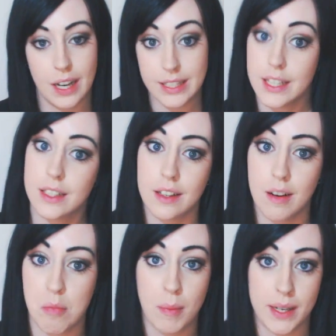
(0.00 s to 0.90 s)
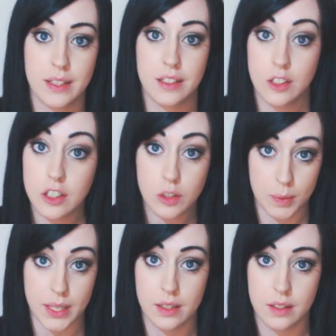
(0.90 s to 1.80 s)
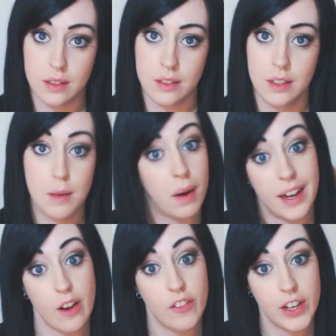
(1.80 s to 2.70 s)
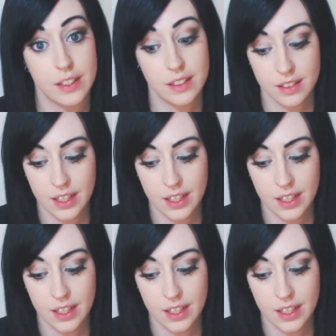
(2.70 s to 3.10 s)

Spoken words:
I did, I promise. You just saw me. But I go first.